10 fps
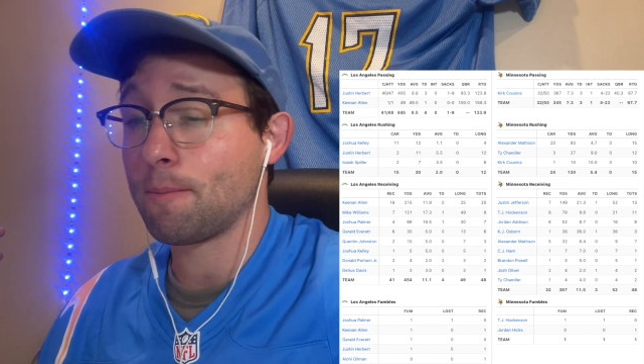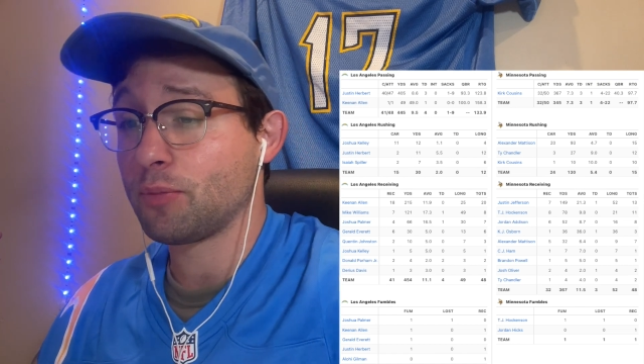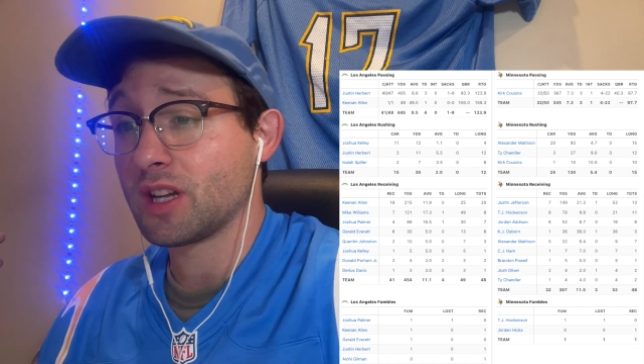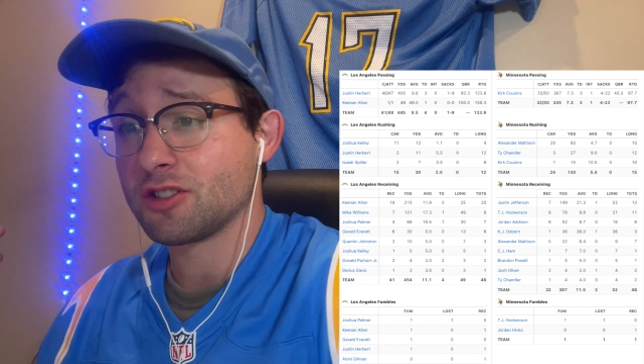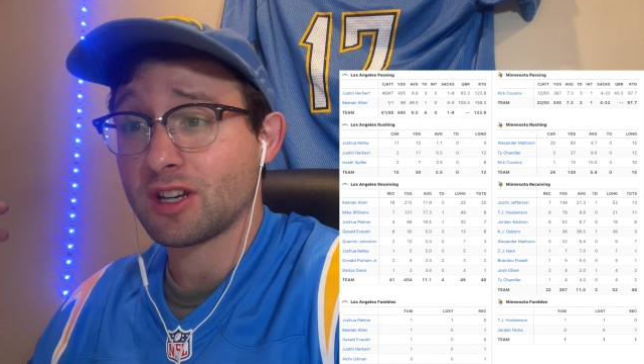
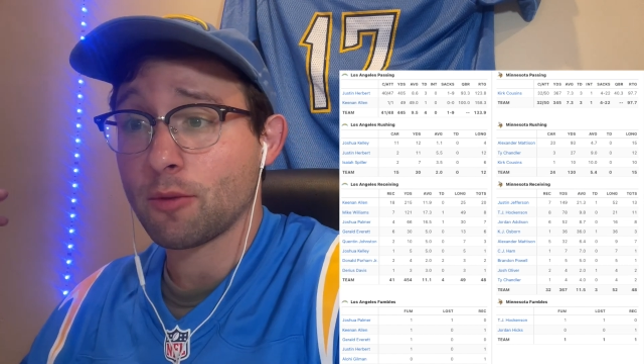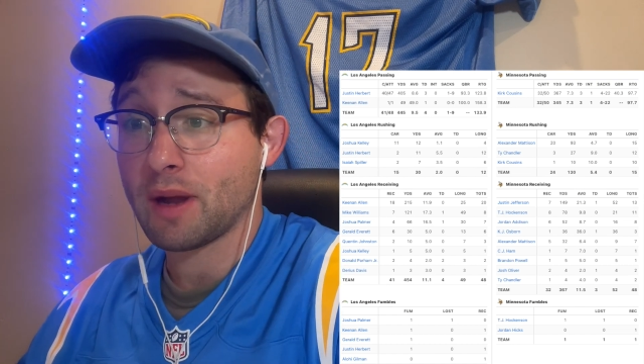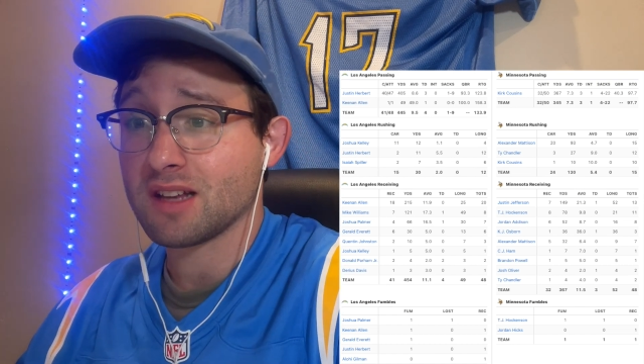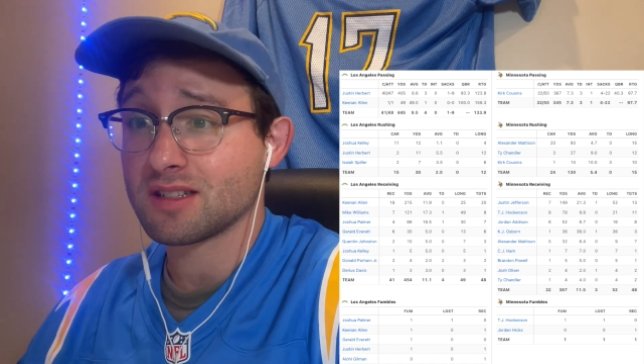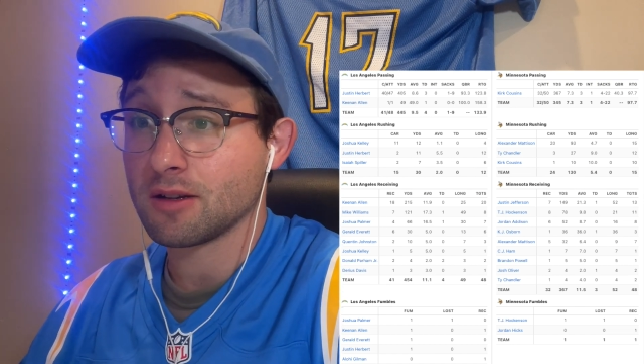Touchdown
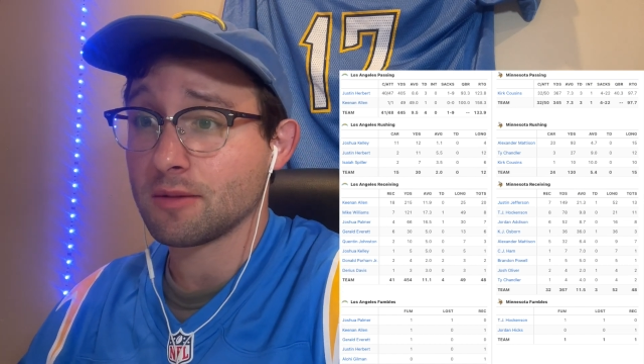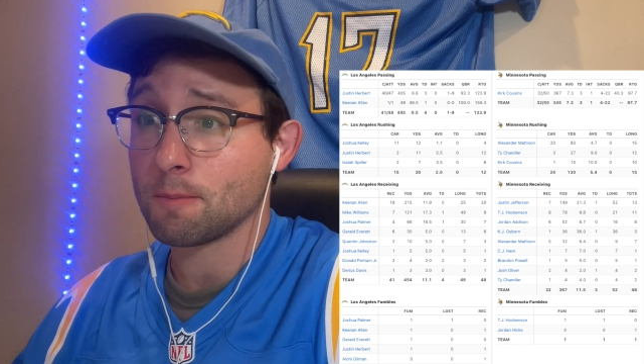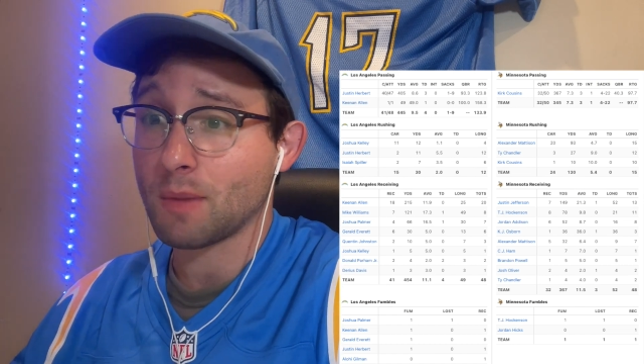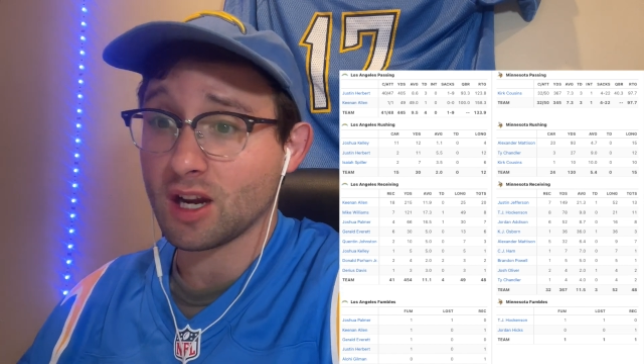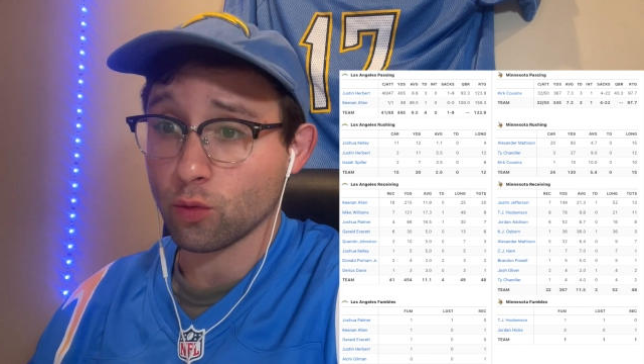pass to
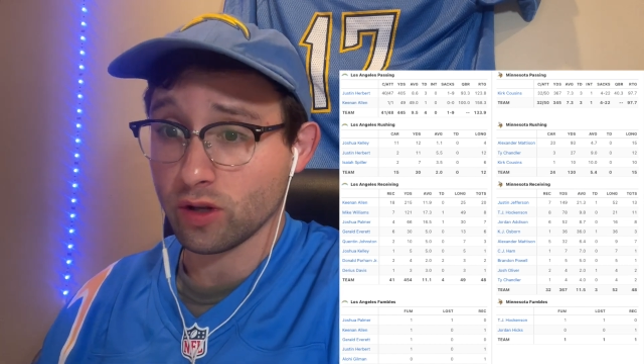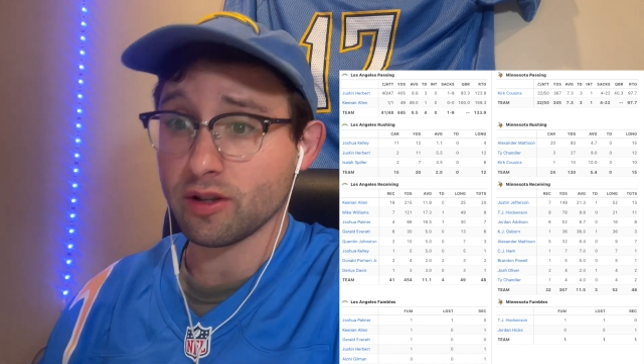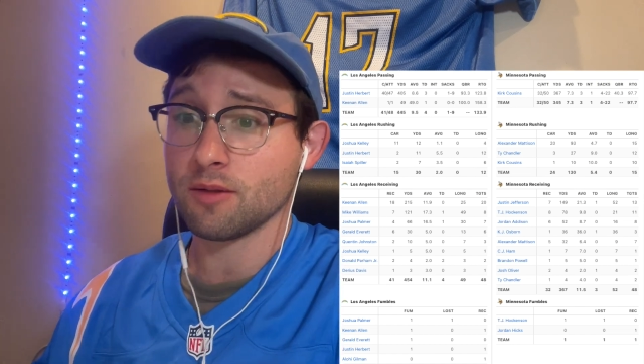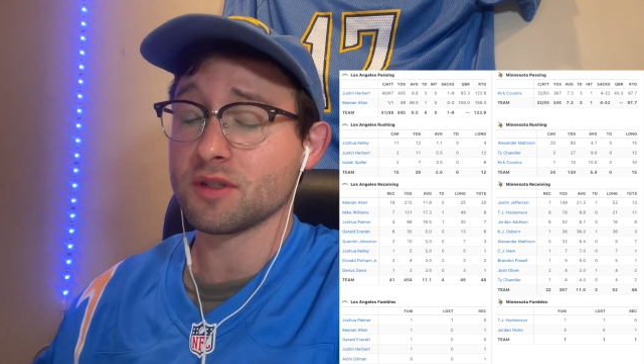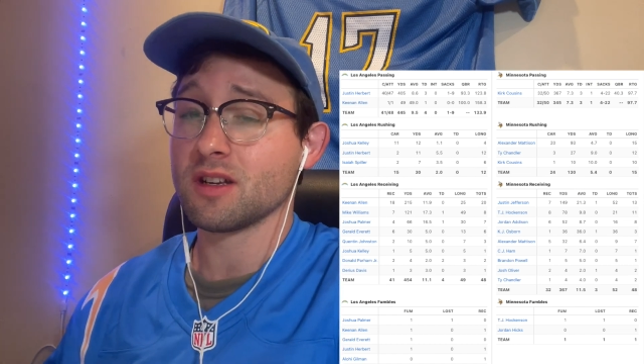Mike
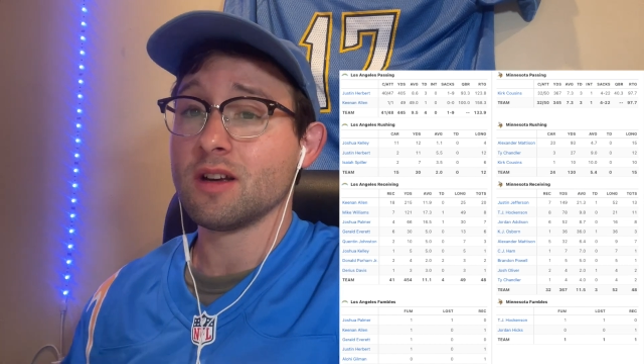Williams.